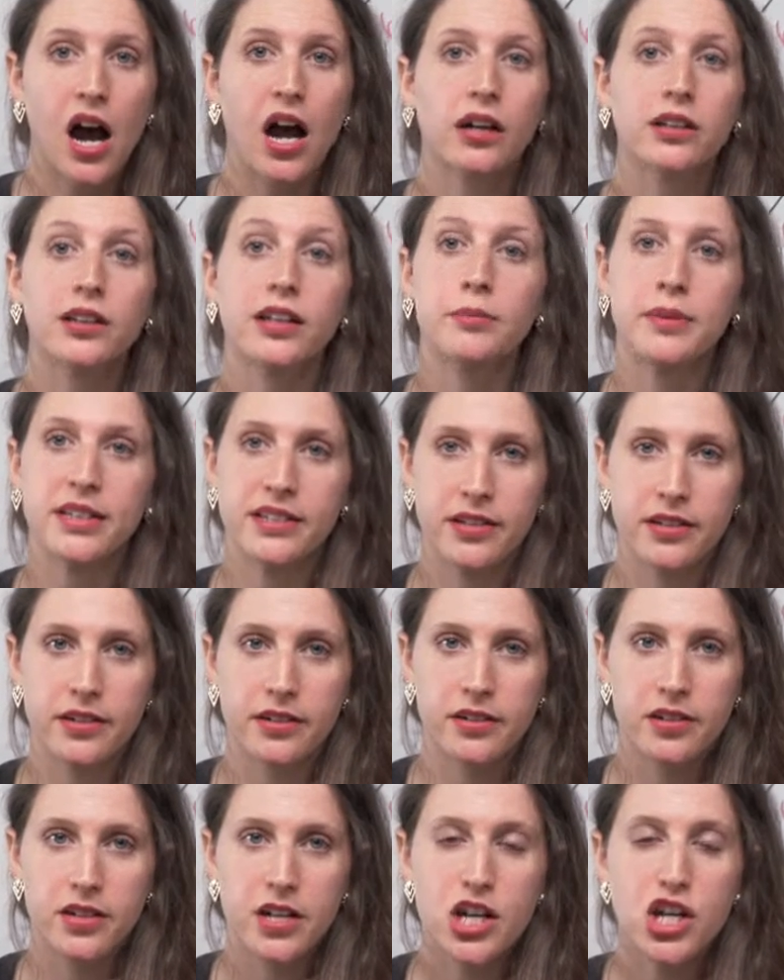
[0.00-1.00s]
are limited,
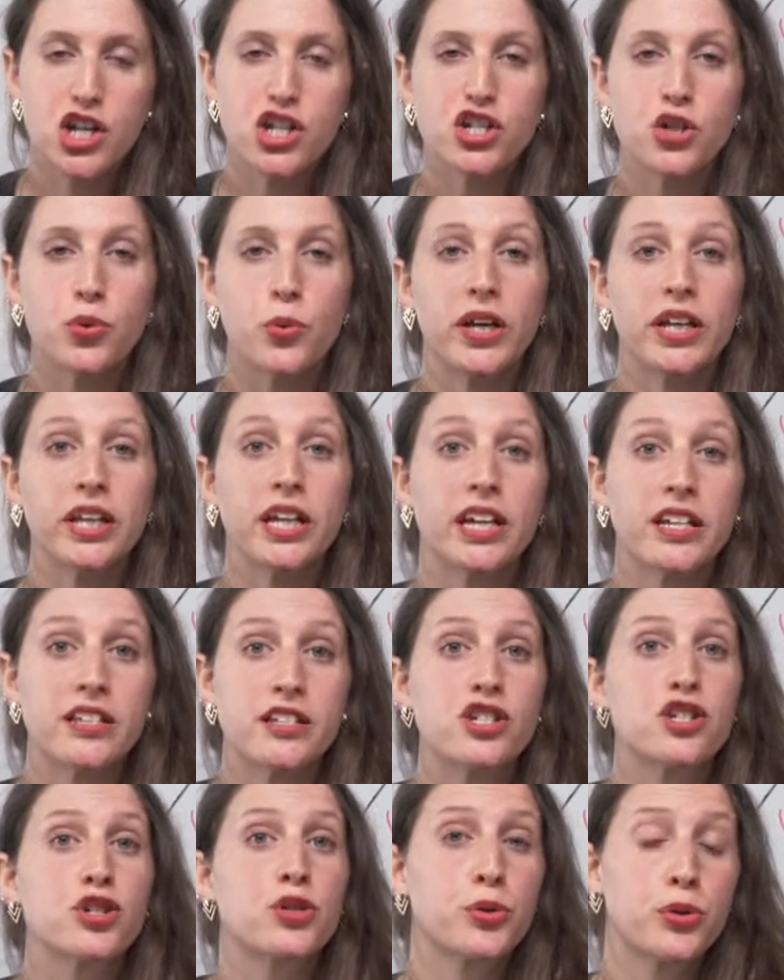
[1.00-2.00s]
so it
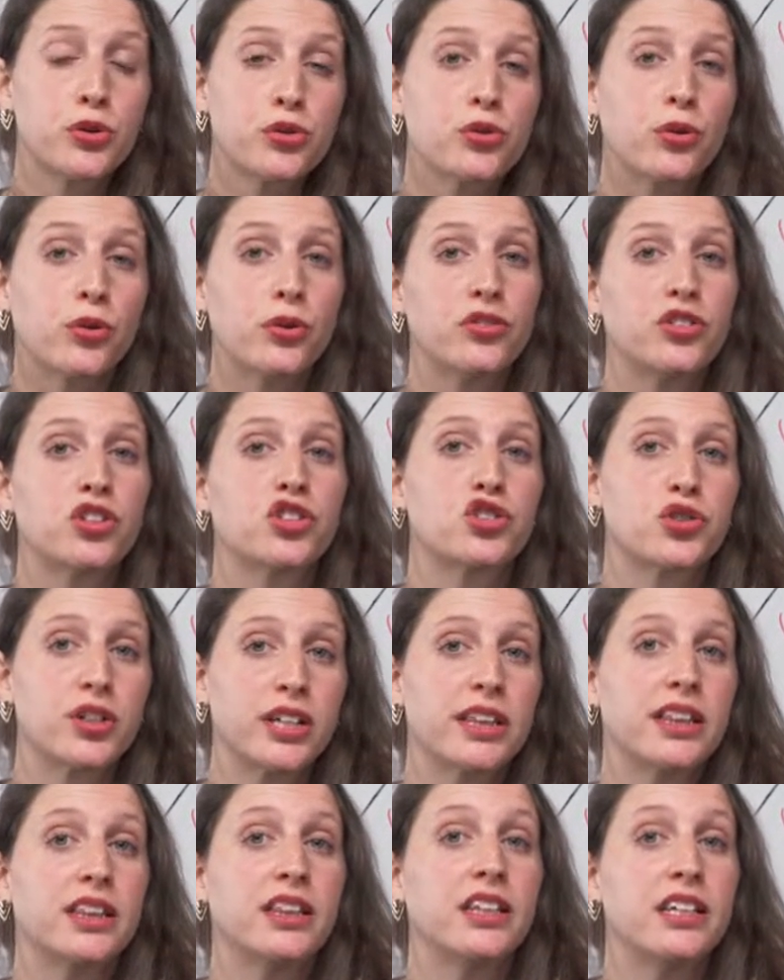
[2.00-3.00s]
is crucial to
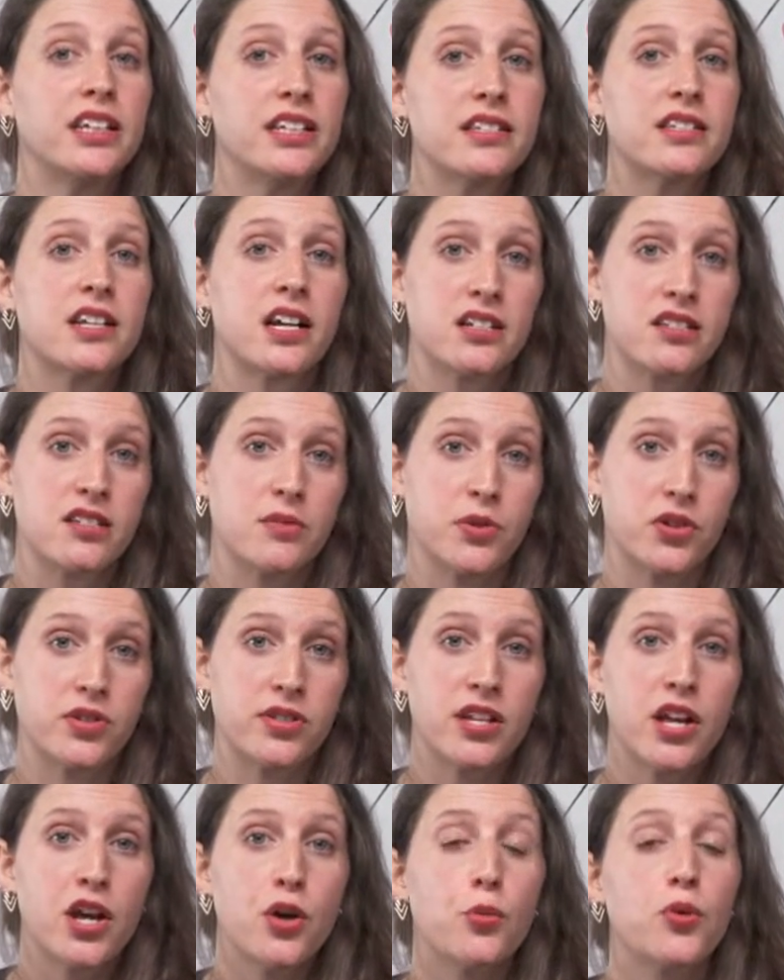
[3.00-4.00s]
treat these
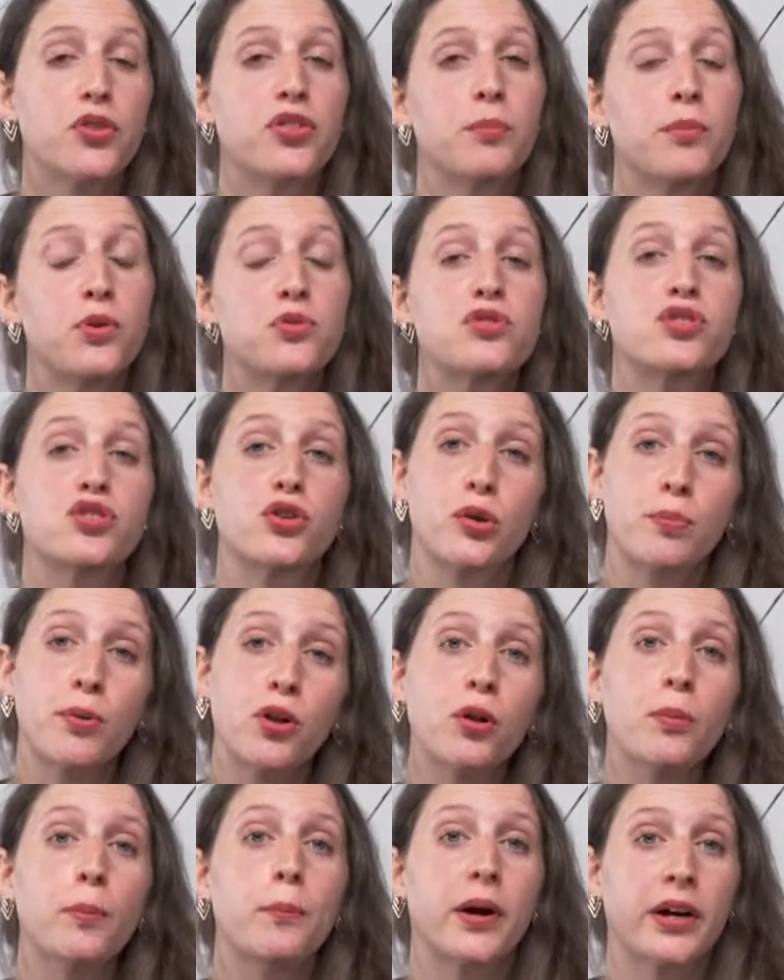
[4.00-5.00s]
customers with the most
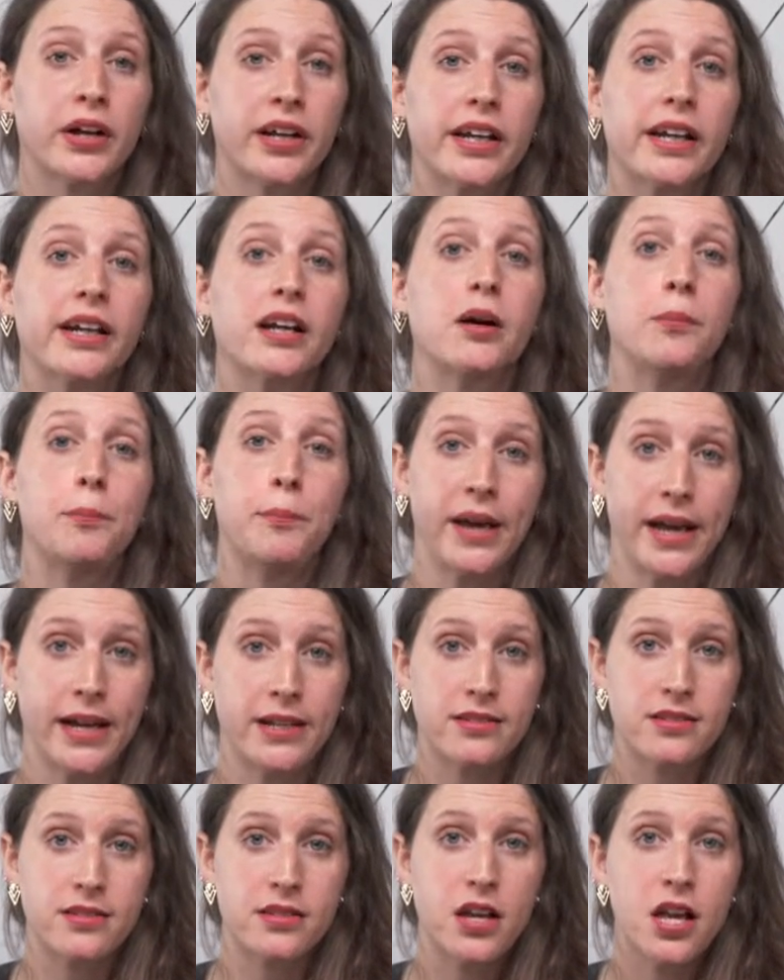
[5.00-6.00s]
suitable marketing
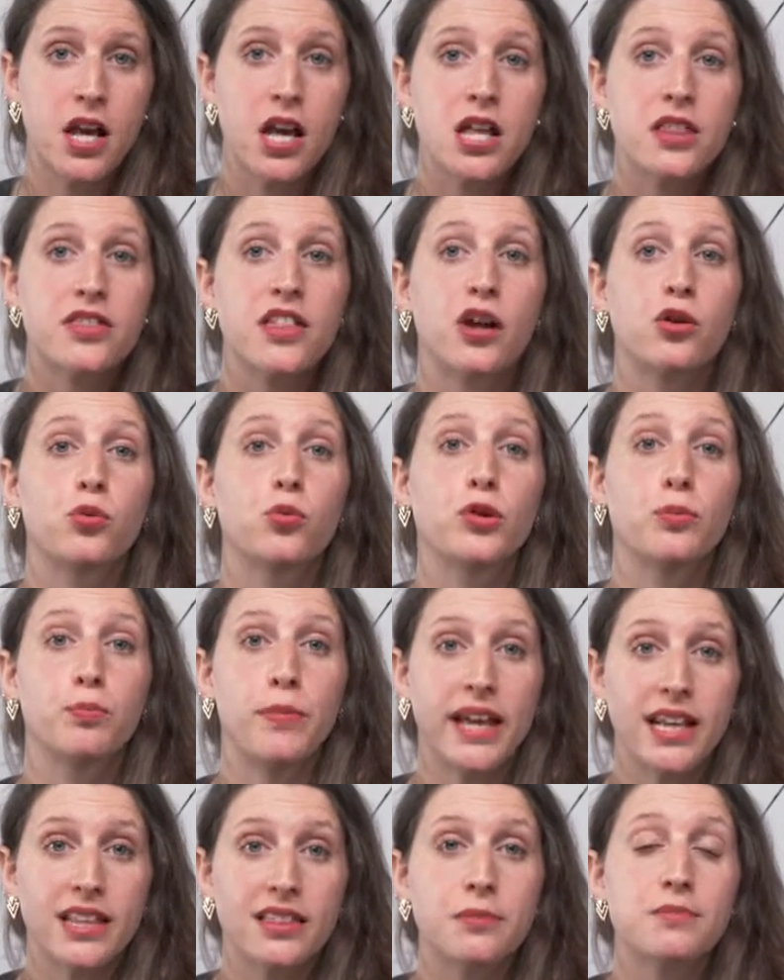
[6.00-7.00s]
campaigns that would
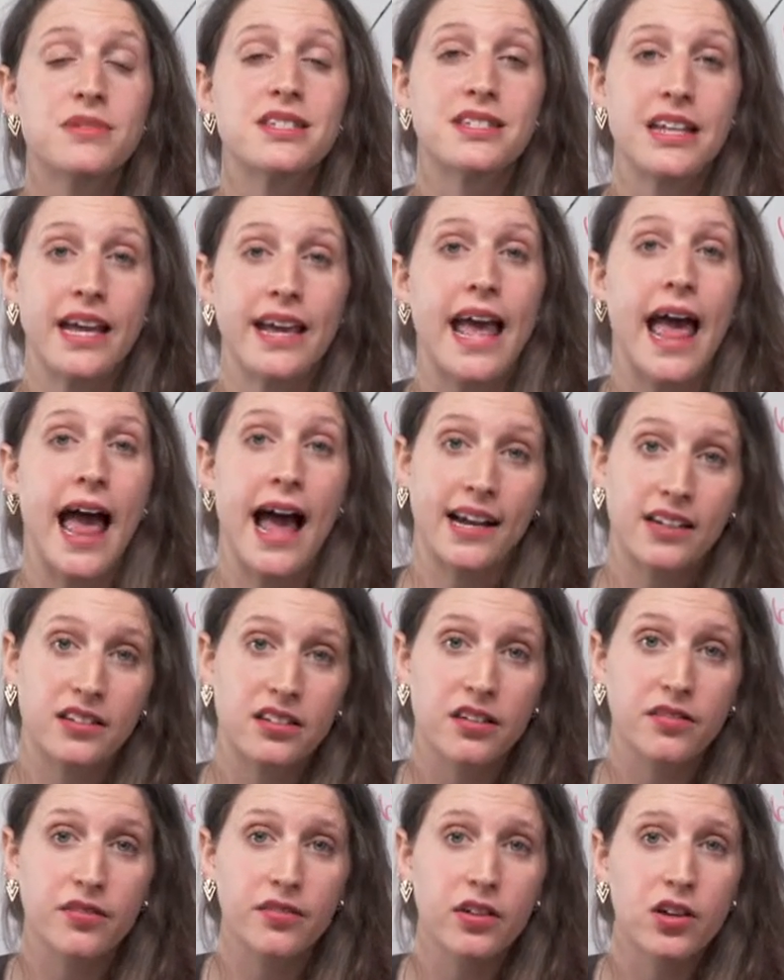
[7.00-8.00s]
make them stay
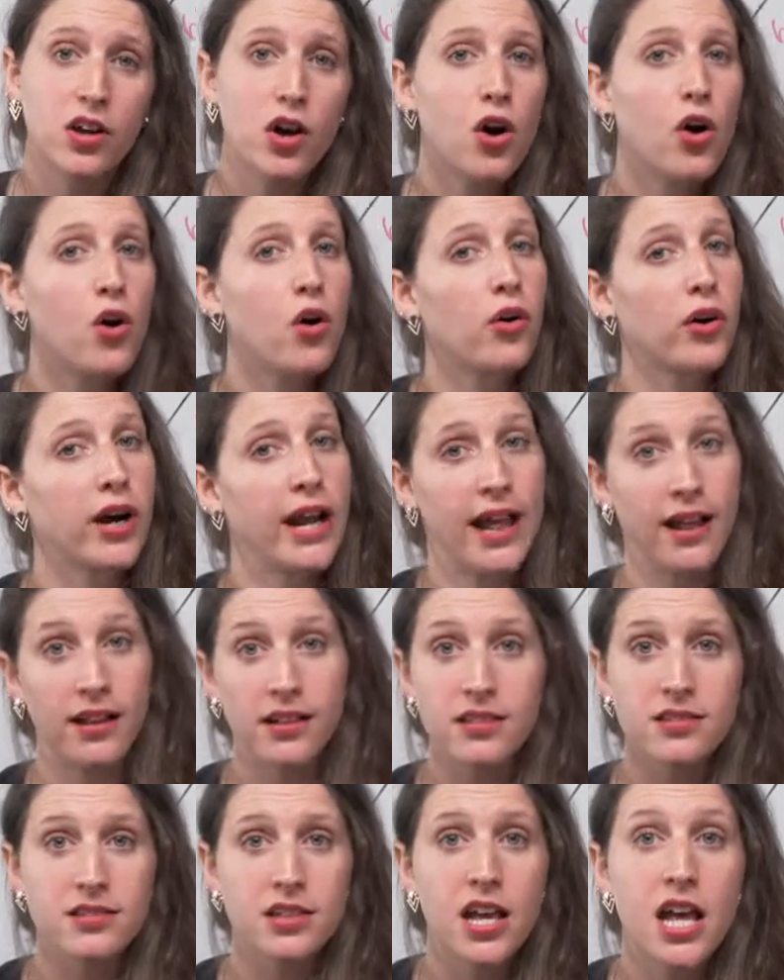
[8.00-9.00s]
active, or
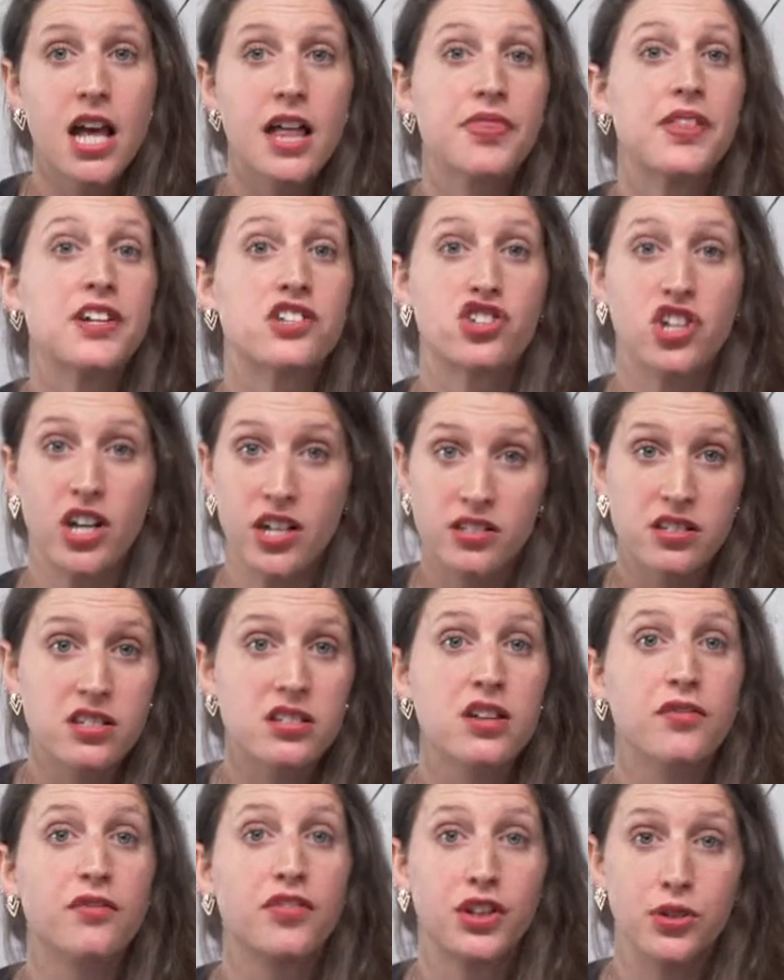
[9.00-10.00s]
else the chances
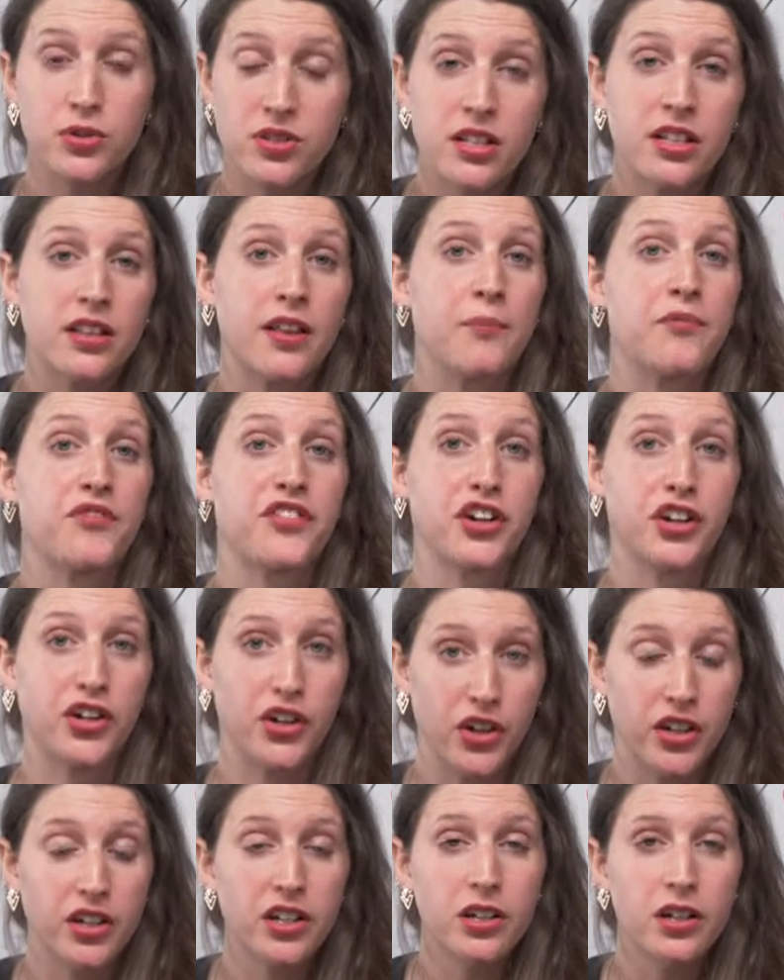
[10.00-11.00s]
of losing them for
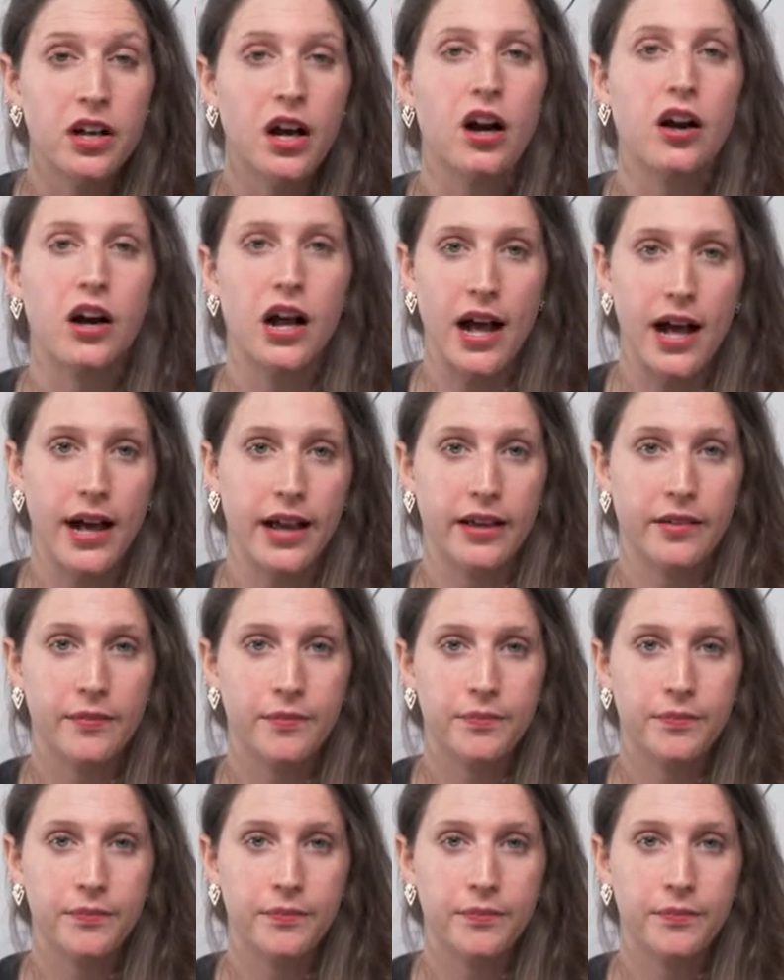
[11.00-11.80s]
good are high.